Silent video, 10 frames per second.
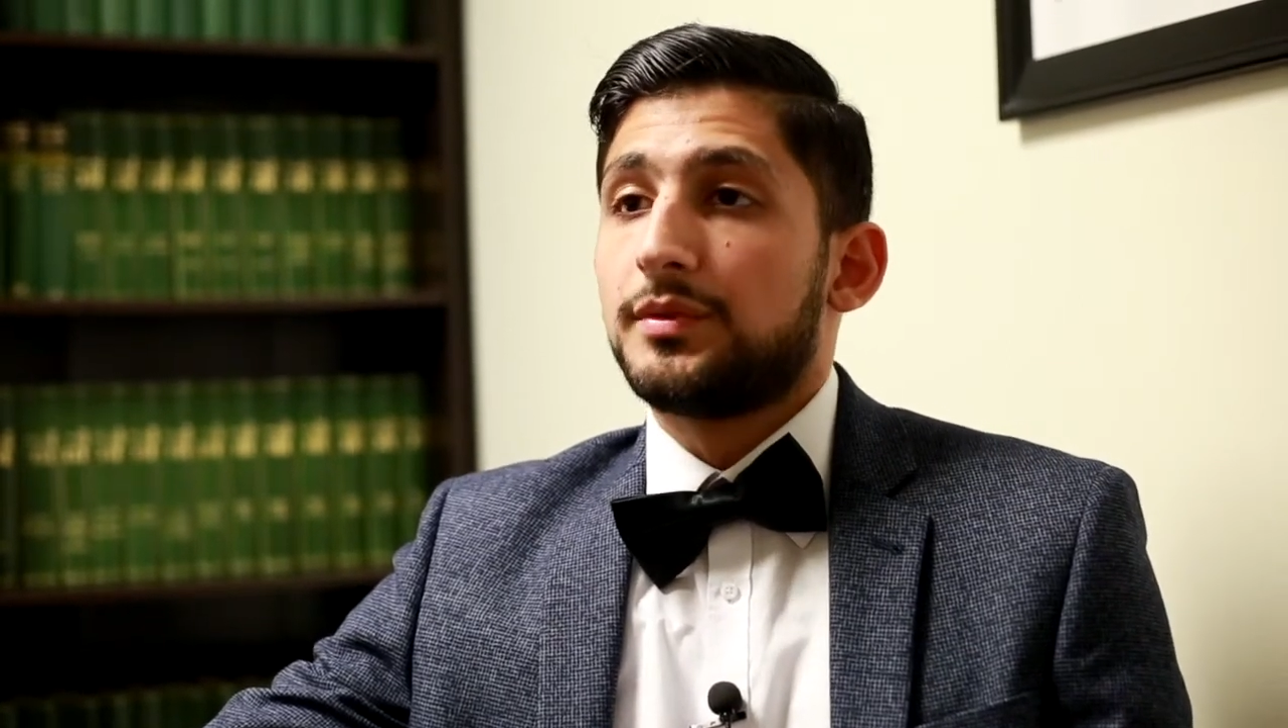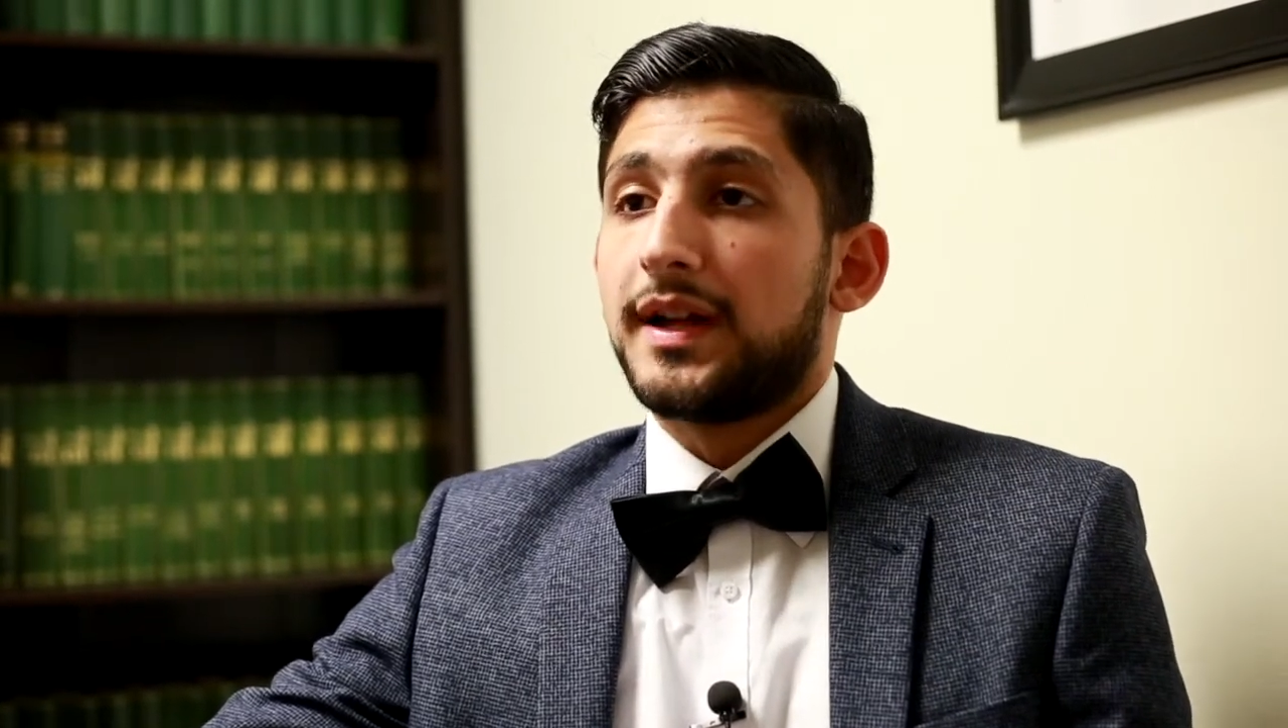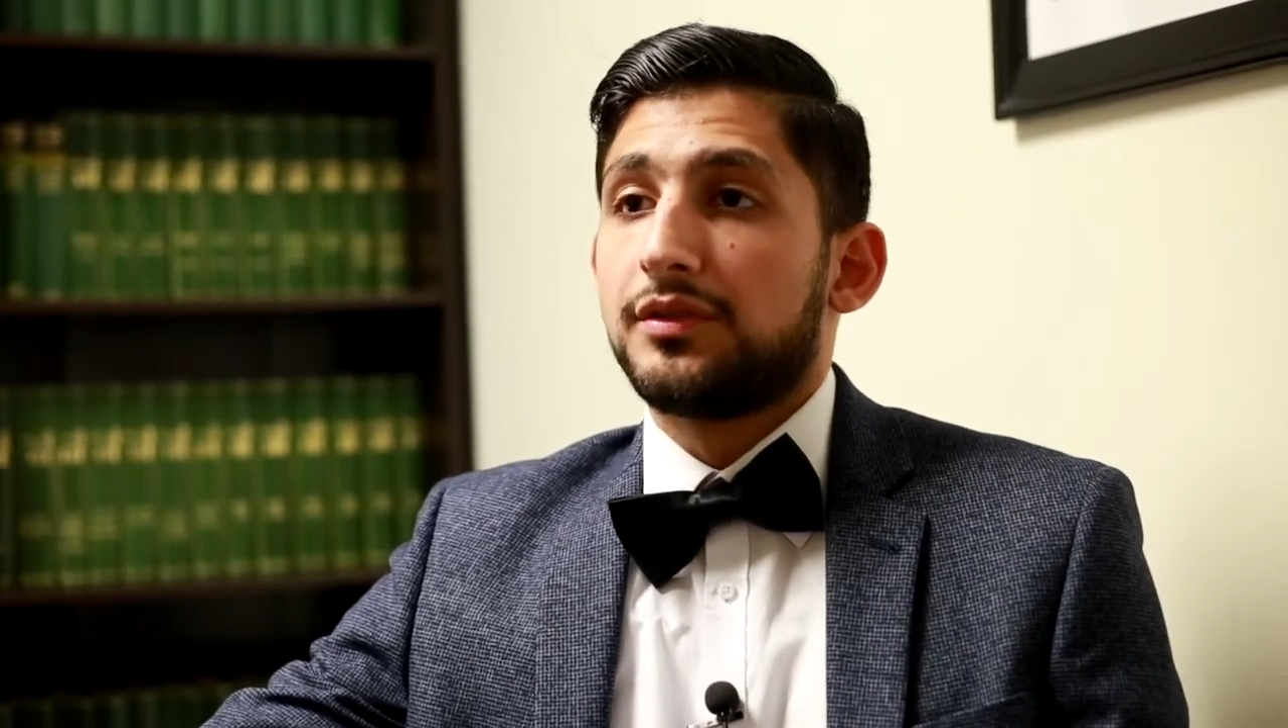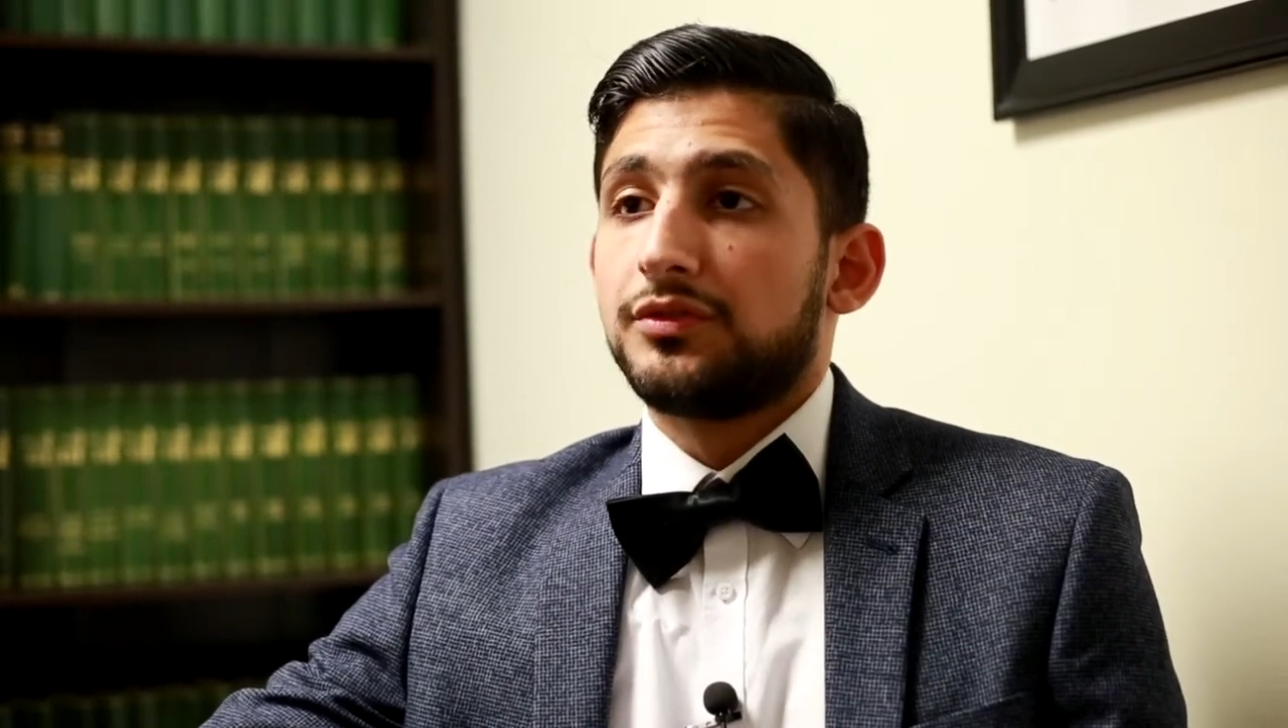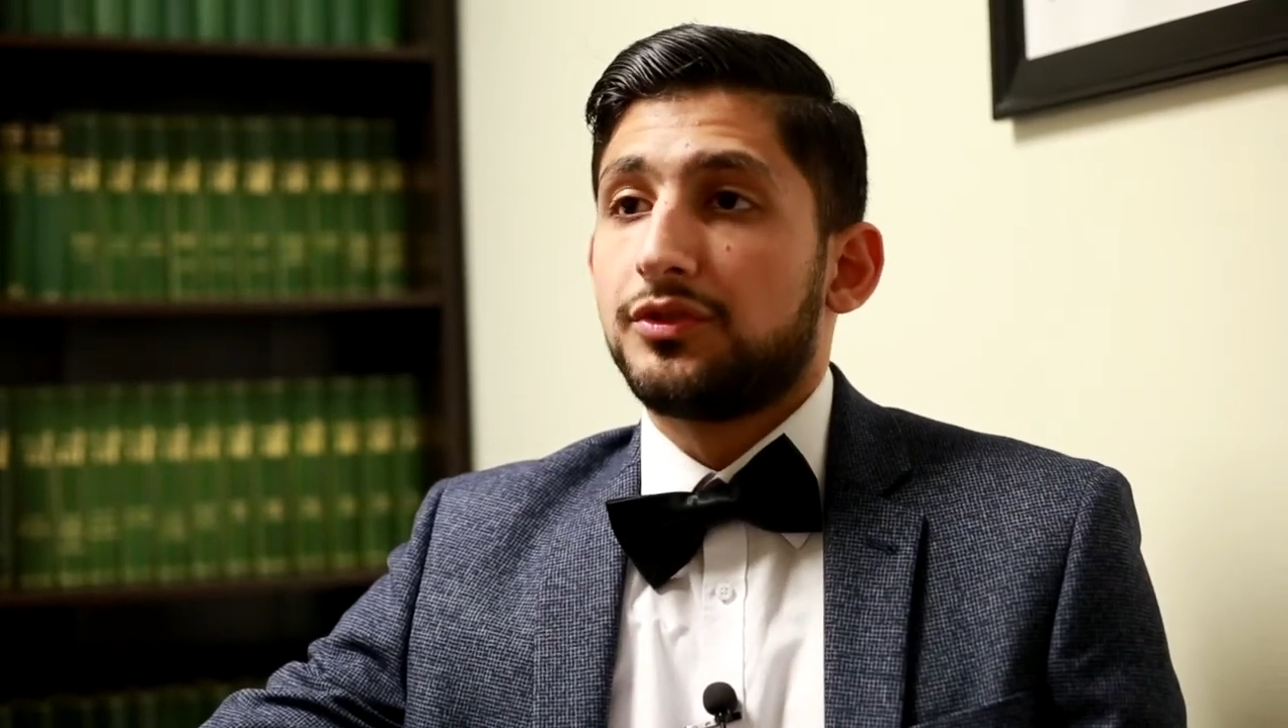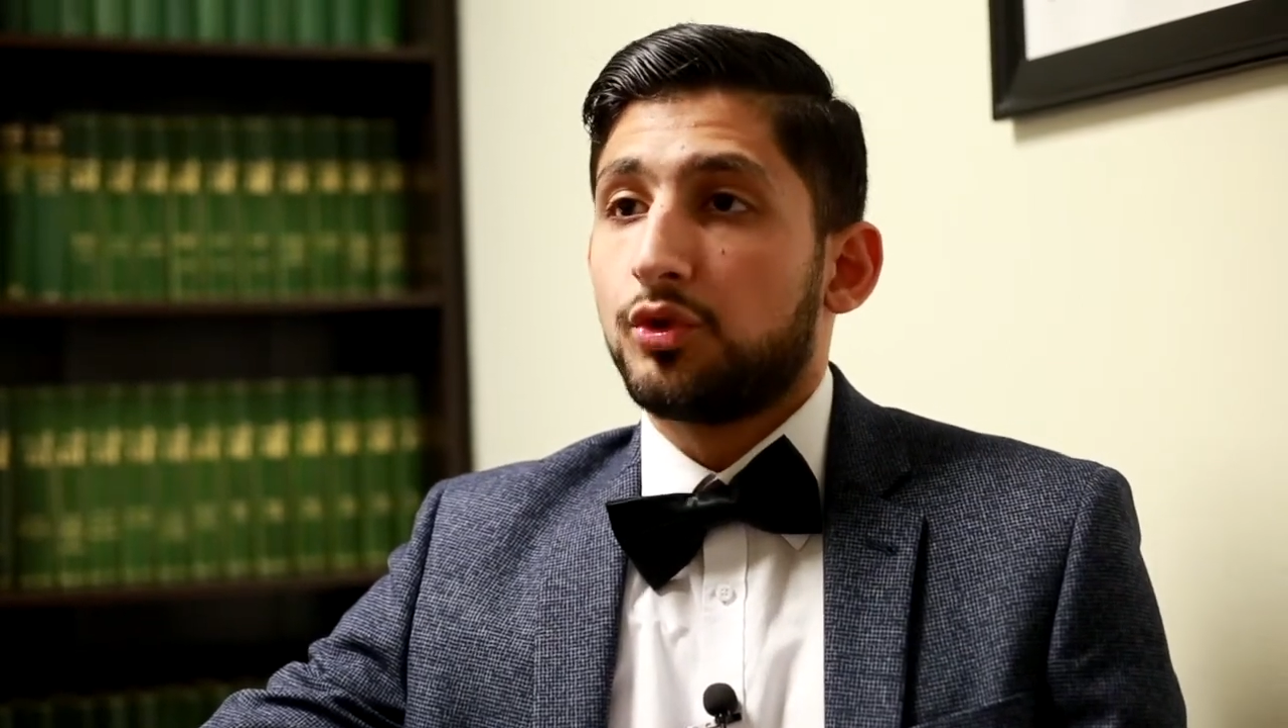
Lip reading: around